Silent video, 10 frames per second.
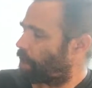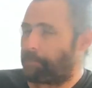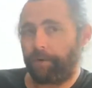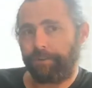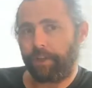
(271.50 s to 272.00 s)

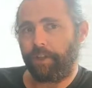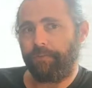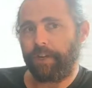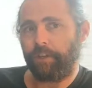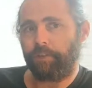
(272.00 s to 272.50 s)
post another
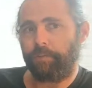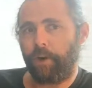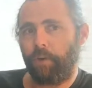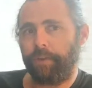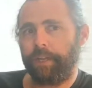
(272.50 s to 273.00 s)
video
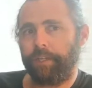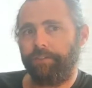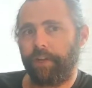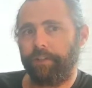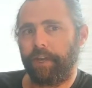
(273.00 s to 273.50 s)
tomorrow when that's
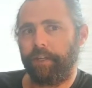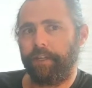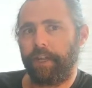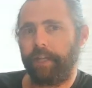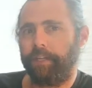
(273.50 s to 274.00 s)
all done
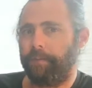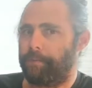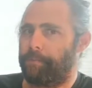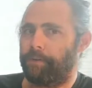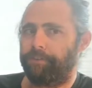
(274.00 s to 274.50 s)
and keep you
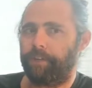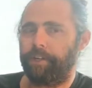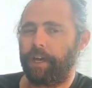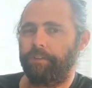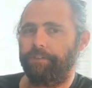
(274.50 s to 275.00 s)
posted on
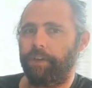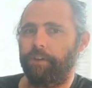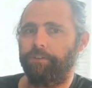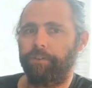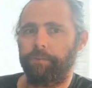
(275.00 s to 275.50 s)
how this
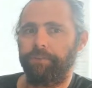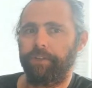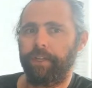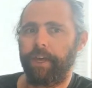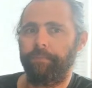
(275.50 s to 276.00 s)
goes, and we'll see
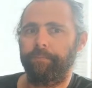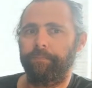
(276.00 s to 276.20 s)
you then.